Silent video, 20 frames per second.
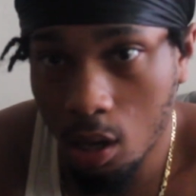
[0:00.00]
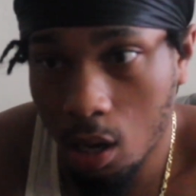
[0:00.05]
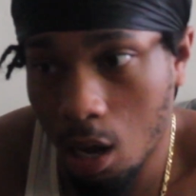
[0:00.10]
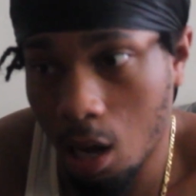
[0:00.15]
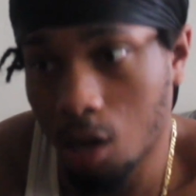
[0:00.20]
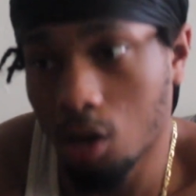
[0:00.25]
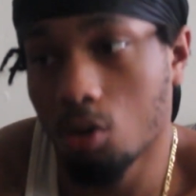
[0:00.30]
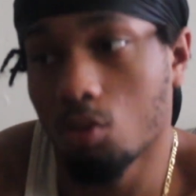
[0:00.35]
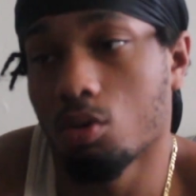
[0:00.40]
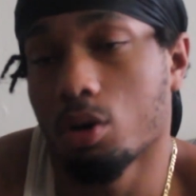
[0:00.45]

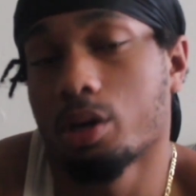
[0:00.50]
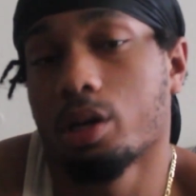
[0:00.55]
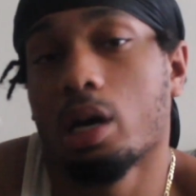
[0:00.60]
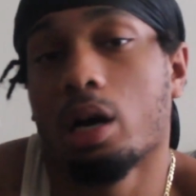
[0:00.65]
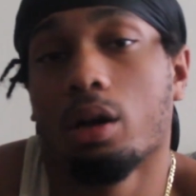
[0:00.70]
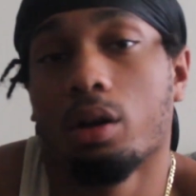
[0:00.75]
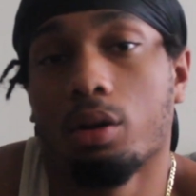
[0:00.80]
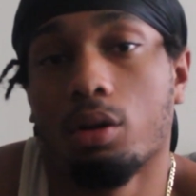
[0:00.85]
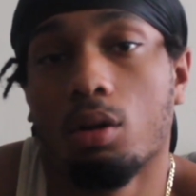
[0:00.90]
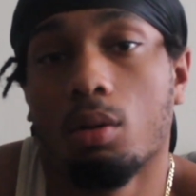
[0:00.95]
I could work
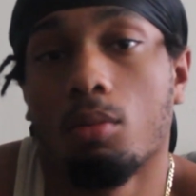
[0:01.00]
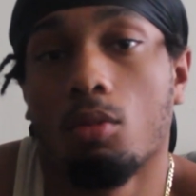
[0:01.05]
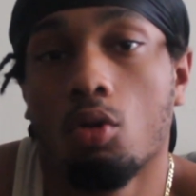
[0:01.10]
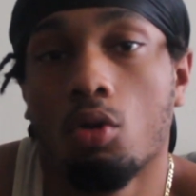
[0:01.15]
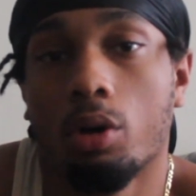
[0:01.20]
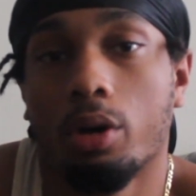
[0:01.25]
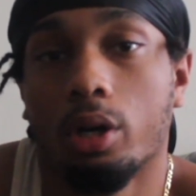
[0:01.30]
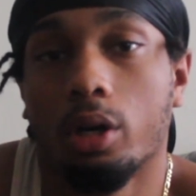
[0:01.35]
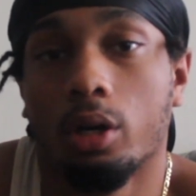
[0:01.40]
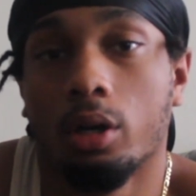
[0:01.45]
out in the
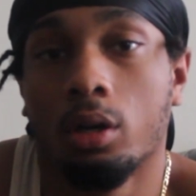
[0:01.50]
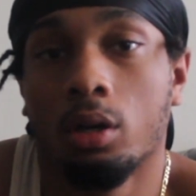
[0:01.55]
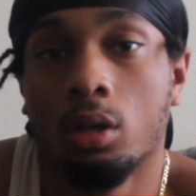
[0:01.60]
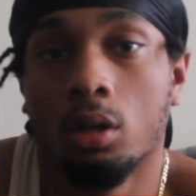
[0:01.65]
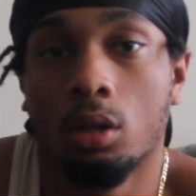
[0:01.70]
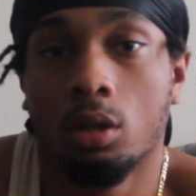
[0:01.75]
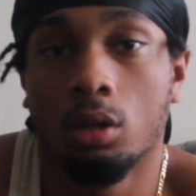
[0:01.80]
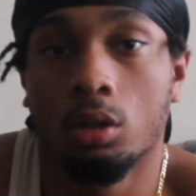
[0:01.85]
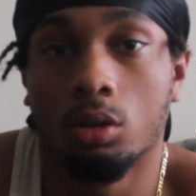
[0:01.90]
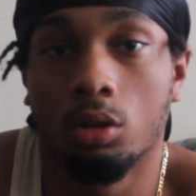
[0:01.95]
morning,
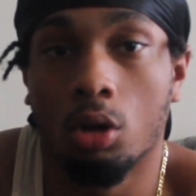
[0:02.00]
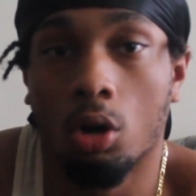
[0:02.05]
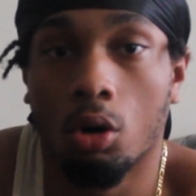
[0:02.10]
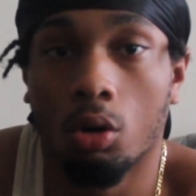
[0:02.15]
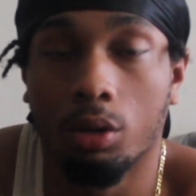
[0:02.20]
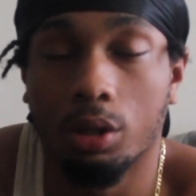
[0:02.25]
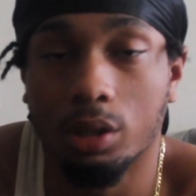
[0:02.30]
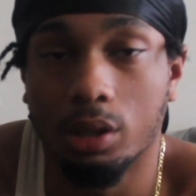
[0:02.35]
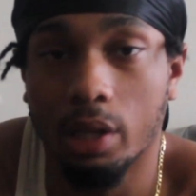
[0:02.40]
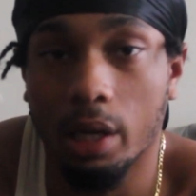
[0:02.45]

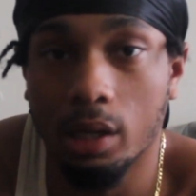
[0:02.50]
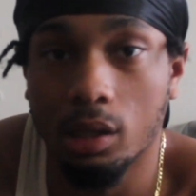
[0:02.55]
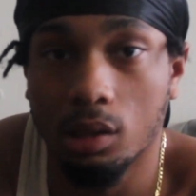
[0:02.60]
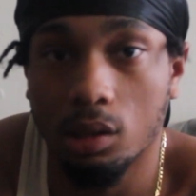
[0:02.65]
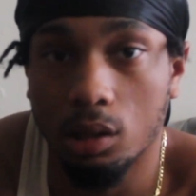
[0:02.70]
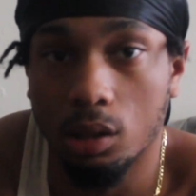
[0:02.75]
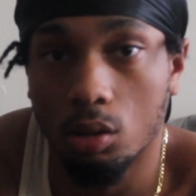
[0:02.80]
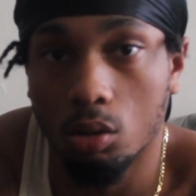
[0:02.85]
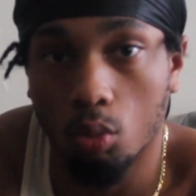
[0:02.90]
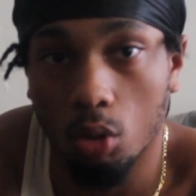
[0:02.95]

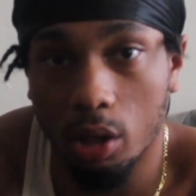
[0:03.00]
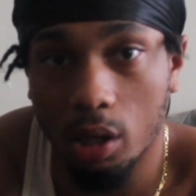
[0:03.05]
intensely and